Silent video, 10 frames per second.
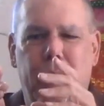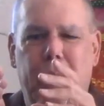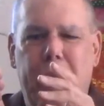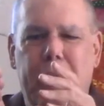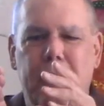
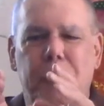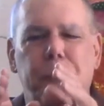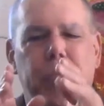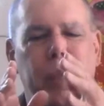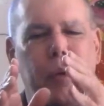and
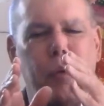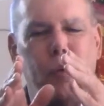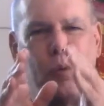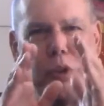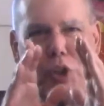
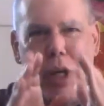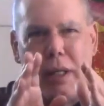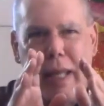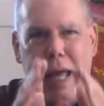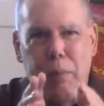
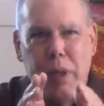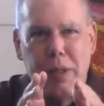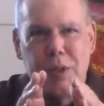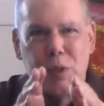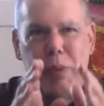reject
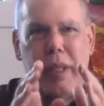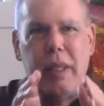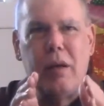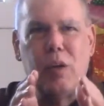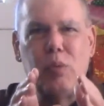happiness as being
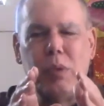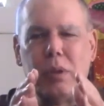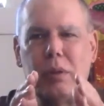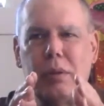the ultimate,